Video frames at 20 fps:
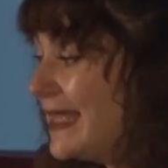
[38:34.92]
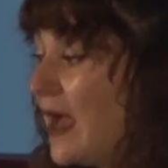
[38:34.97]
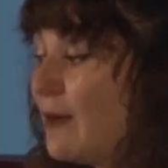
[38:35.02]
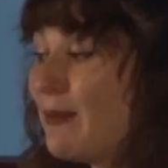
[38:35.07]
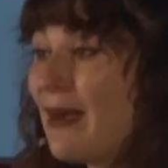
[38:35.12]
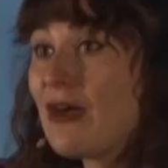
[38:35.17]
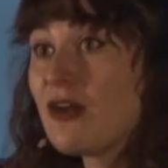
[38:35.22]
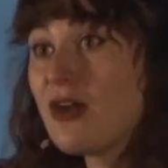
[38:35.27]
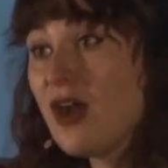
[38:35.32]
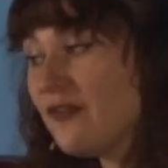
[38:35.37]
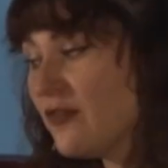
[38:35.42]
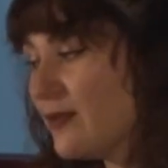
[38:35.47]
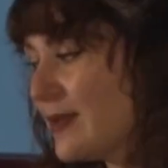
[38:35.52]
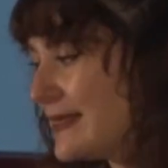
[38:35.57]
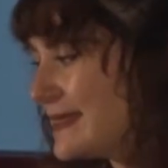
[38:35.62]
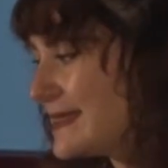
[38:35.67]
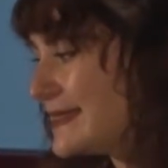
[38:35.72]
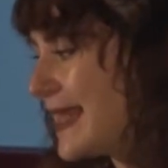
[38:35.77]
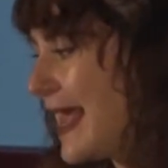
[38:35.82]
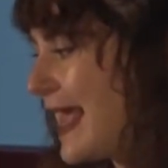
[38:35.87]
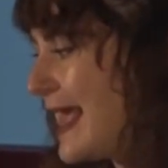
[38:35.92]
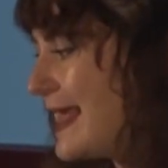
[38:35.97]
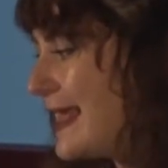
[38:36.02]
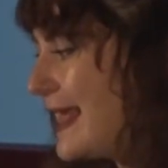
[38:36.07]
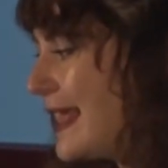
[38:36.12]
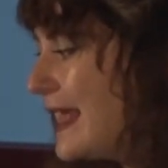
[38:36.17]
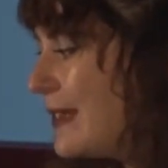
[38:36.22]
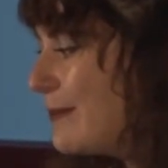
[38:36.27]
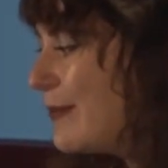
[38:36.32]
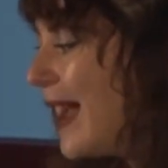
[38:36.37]
about government,
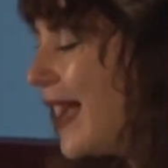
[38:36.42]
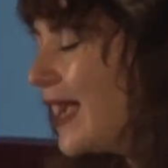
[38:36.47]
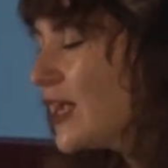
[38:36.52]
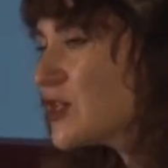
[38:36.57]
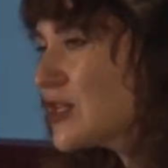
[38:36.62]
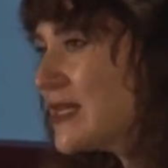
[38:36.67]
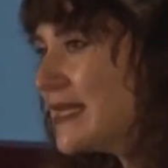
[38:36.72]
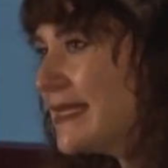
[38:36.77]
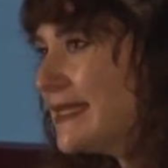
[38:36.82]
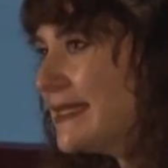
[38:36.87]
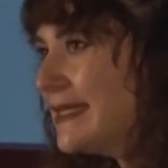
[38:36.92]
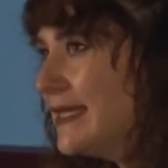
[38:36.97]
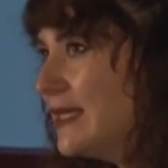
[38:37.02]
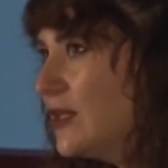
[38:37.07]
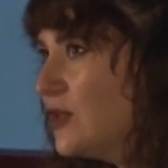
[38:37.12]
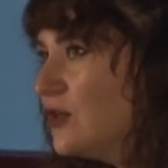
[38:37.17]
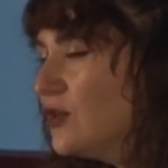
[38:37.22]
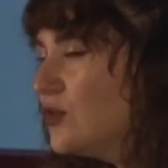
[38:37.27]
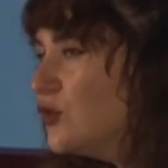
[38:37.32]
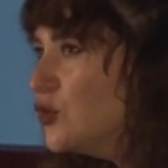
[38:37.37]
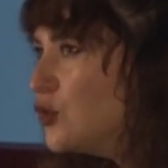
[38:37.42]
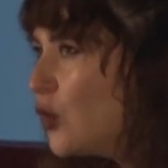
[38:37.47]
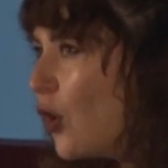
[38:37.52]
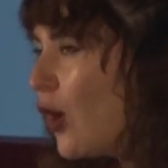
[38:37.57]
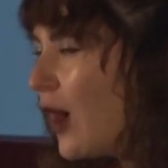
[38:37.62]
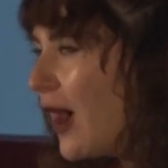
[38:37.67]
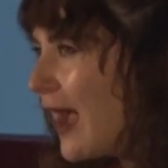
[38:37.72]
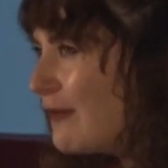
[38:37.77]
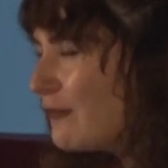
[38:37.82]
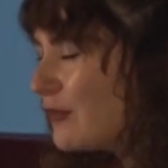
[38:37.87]
say, but actually
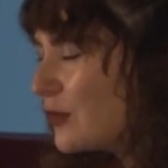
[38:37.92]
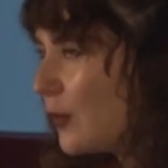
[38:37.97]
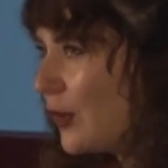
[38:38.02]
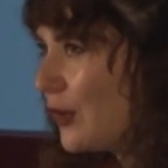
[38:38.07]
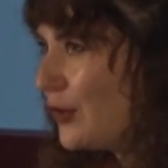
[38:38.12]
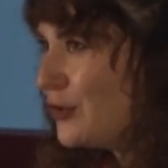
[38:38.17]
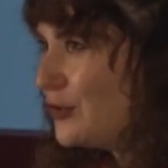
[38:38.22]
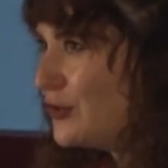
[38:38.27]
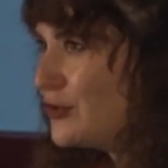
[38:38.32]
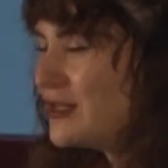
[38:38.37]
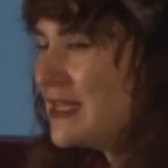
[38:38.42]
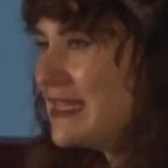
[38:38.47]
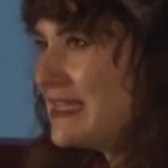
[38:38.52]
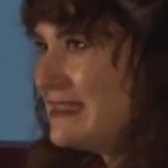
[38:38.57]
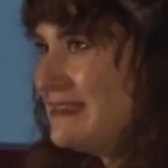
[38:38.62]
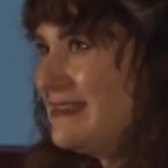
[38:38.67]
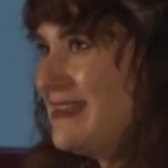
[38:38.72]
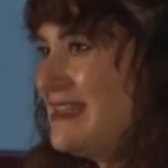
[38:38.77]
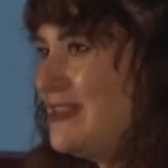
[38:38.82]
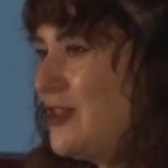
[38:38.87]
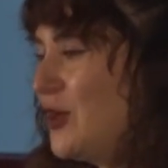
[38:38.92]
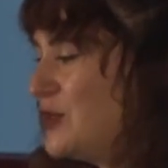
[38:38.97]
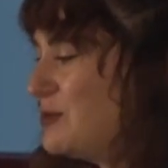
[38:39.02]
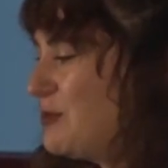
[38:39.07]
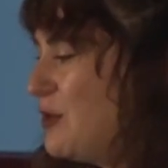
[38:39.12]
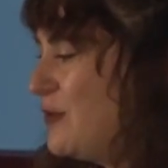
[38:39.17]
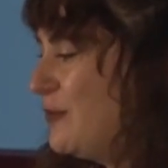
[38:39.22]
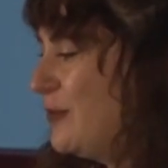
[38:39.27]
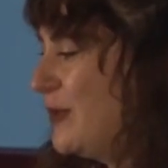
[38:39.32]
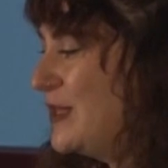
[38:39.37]
not everyone in those
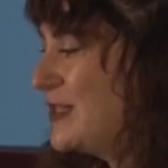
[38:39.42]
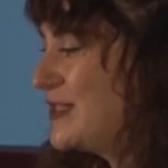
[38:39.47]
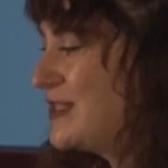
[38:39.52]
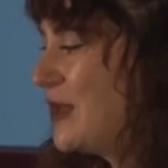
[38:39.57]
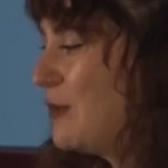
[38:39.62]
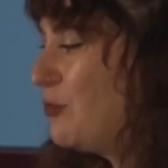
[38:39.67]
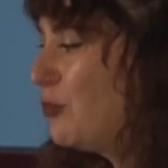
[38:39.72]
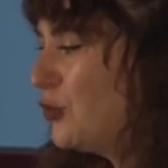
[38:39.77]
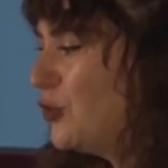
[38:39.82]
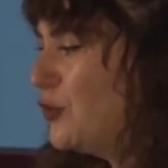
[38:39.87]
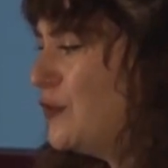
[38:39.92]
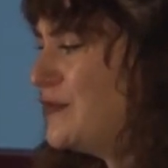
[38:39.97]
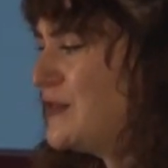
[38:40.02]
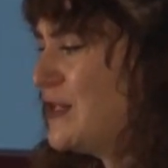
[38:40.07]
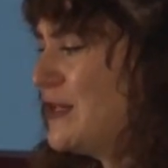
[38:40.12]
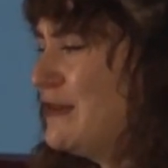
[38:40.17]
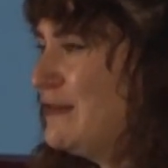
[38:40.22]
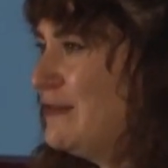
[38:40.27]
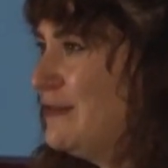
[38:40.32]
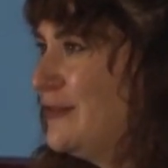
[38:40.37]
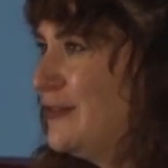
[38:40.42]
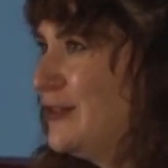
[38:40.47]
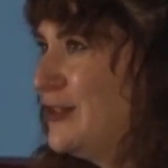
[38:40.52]
movements approves of